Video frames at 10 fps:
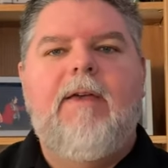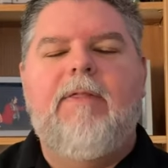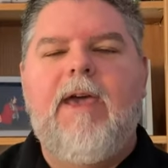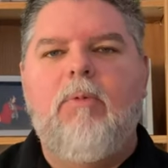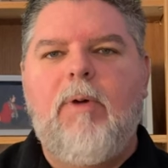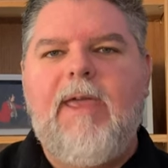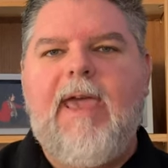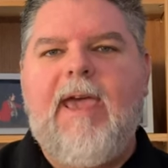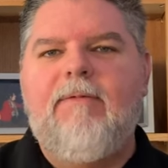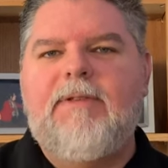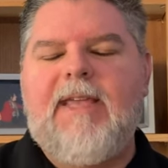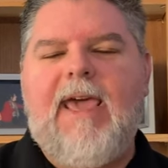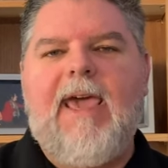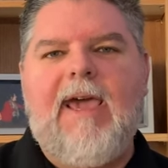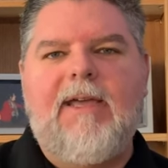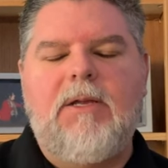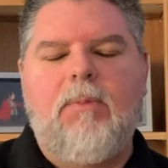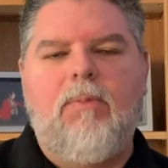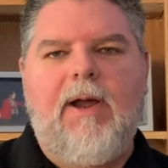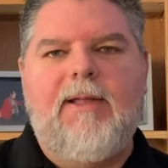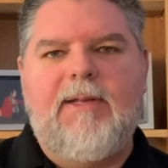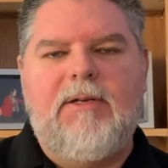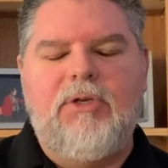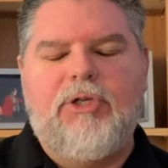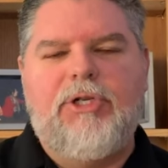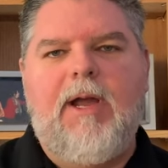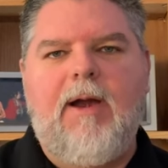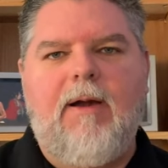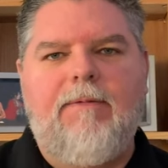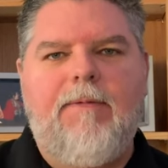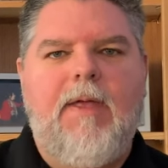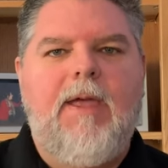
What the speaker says: that we have tagged Brandon Scherff.